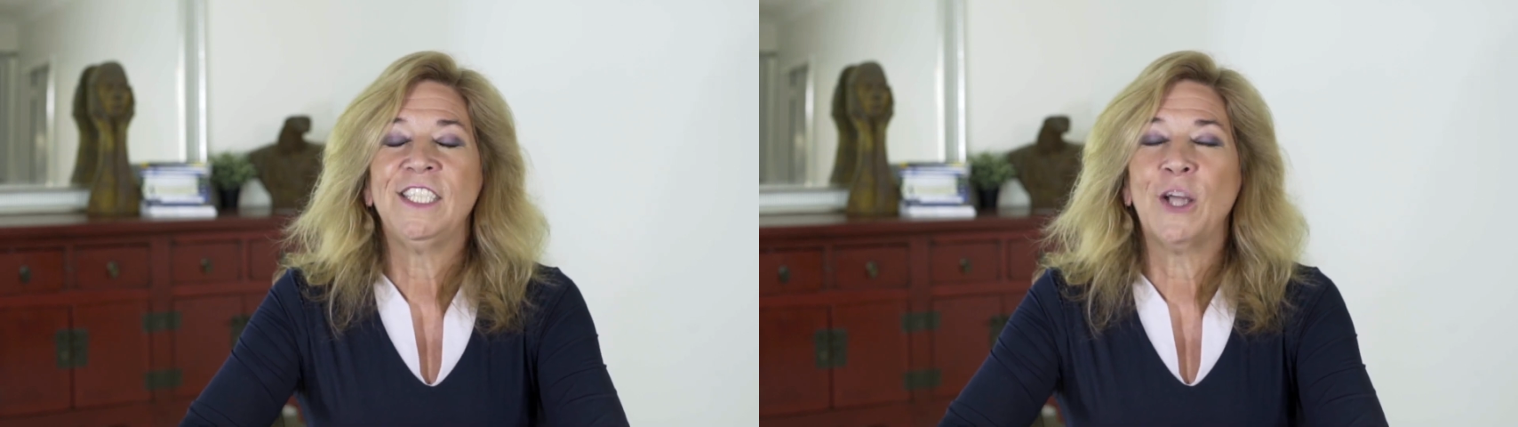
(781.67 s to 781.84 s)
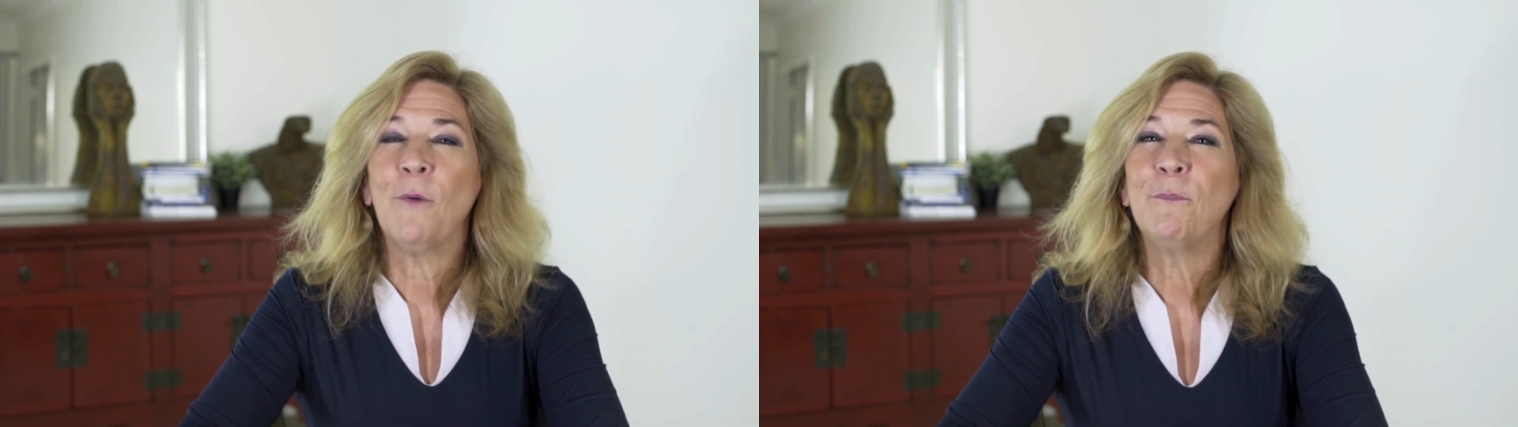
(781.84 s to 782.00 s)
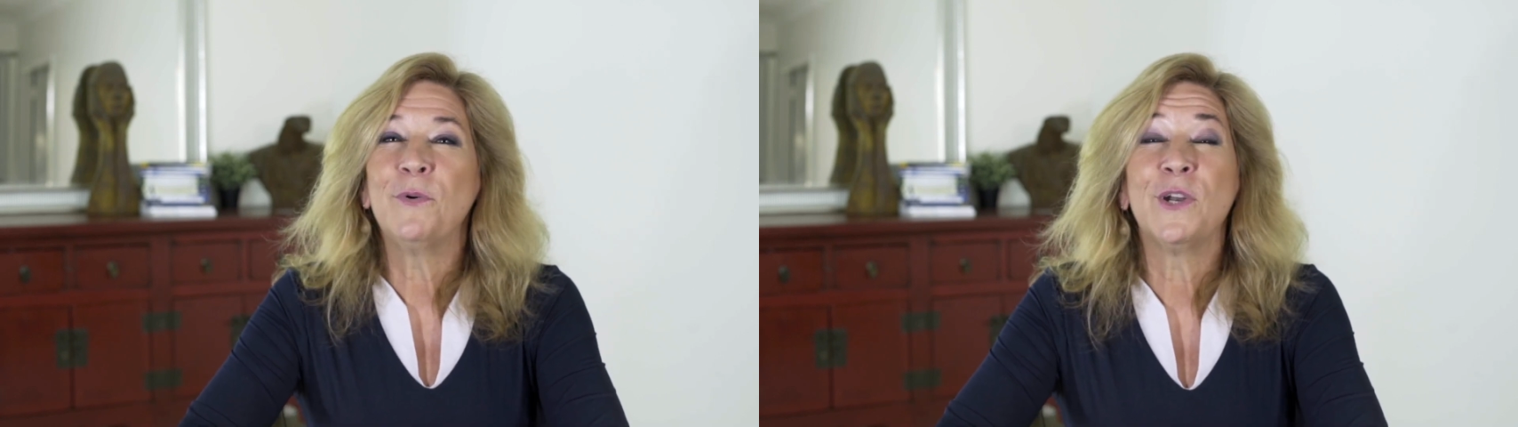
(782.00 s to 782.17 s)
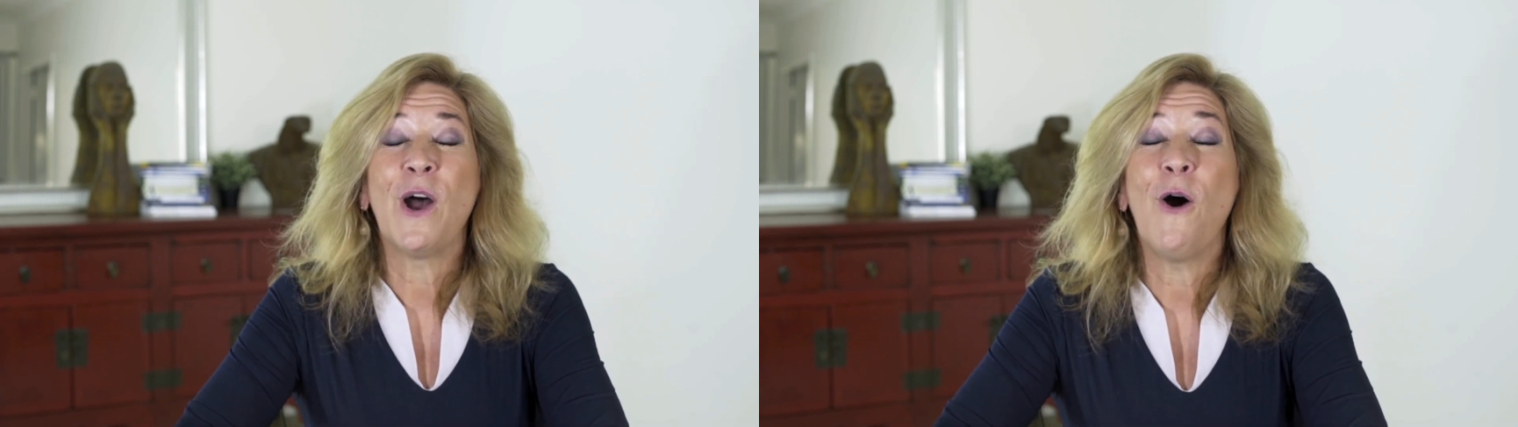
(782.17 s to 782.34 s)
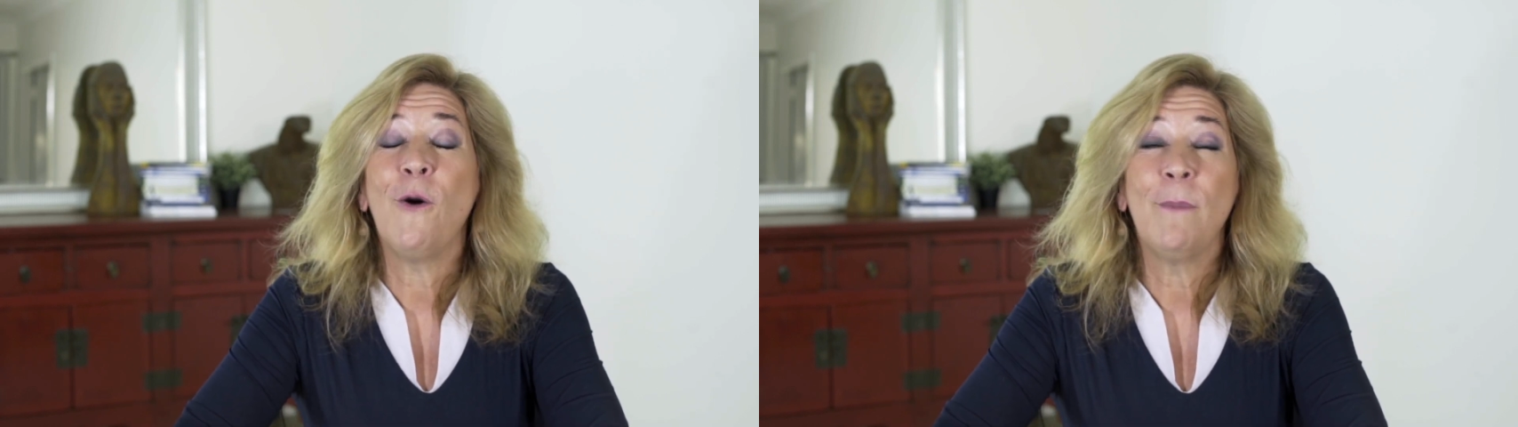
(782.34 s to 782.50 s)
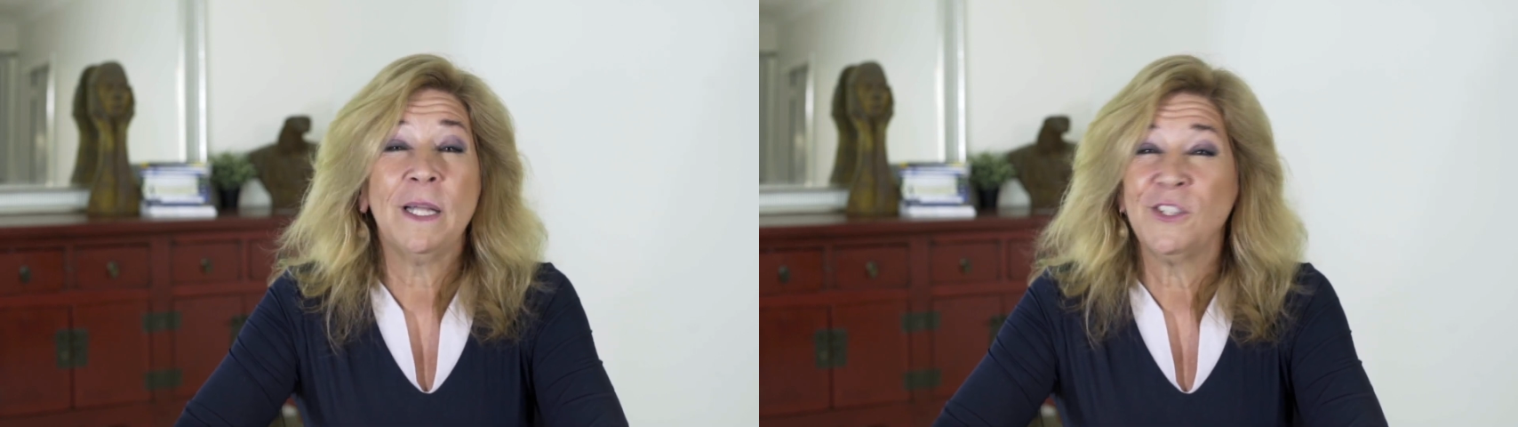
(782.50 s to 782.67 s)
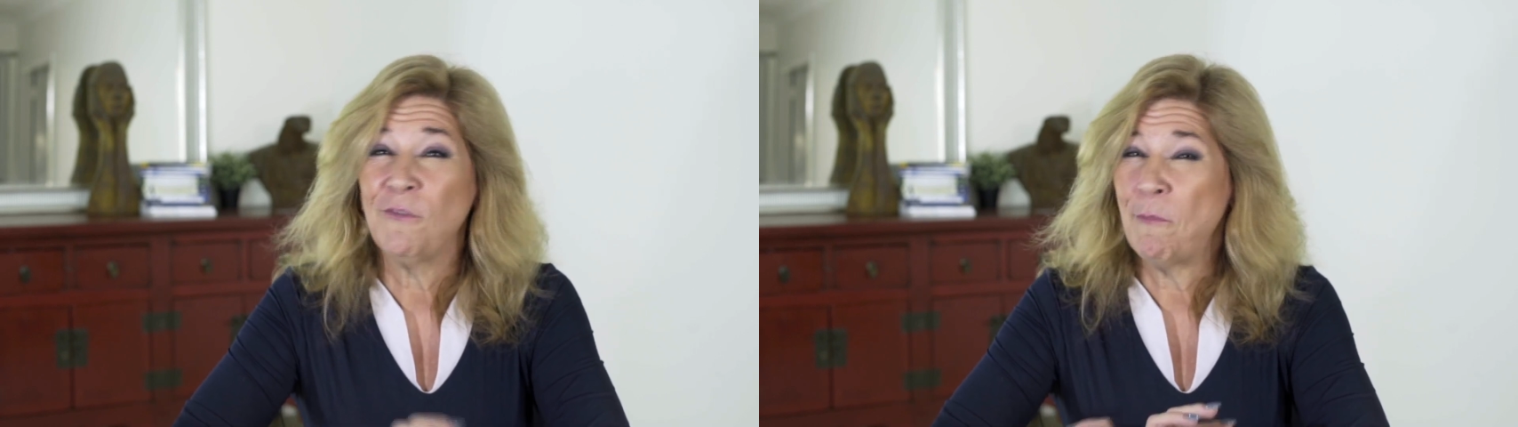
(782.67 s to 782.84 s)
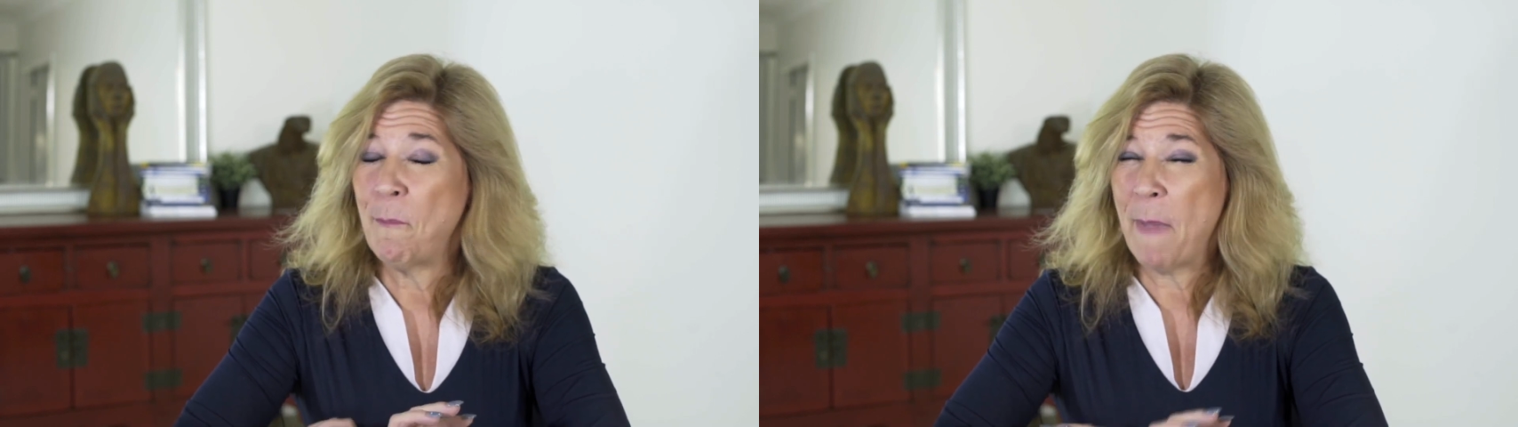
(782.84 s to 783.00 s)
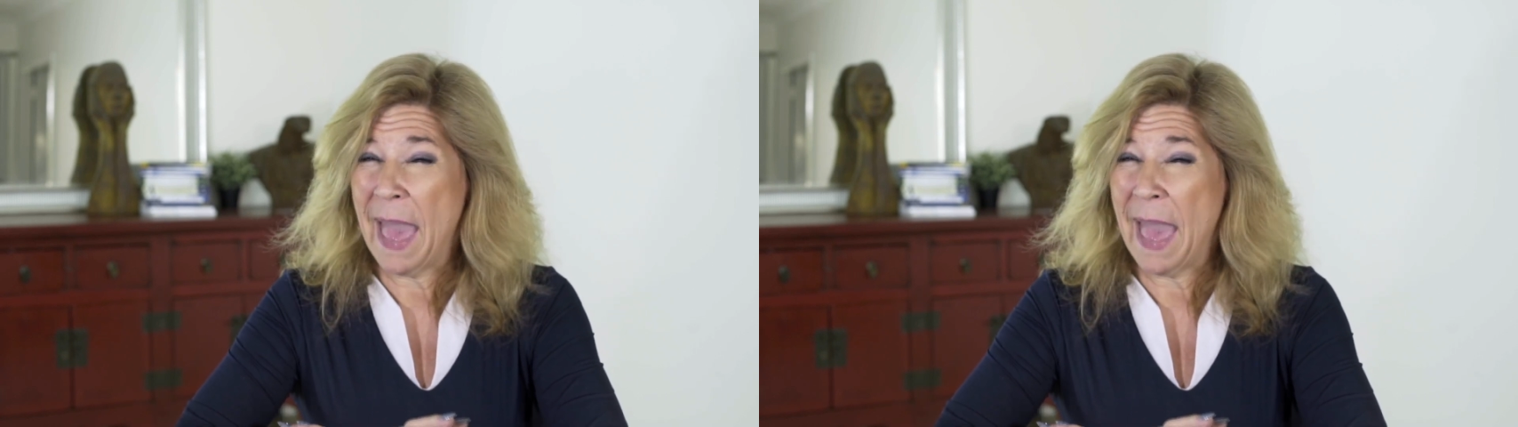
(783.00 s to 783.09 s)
Don't put a whole bunch of